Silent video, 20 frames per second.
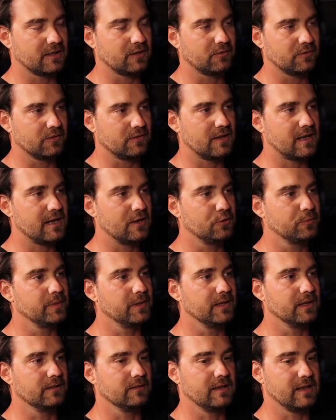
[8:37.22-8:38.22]
like a real
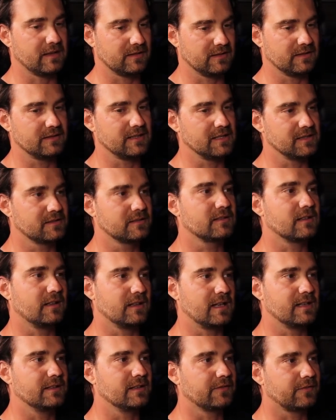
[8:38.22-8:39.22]
eye-opening. Yeah, this tastes a
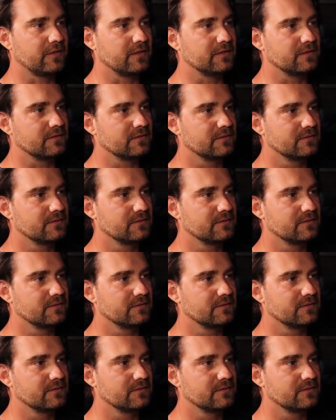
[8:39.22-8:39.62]
lot different.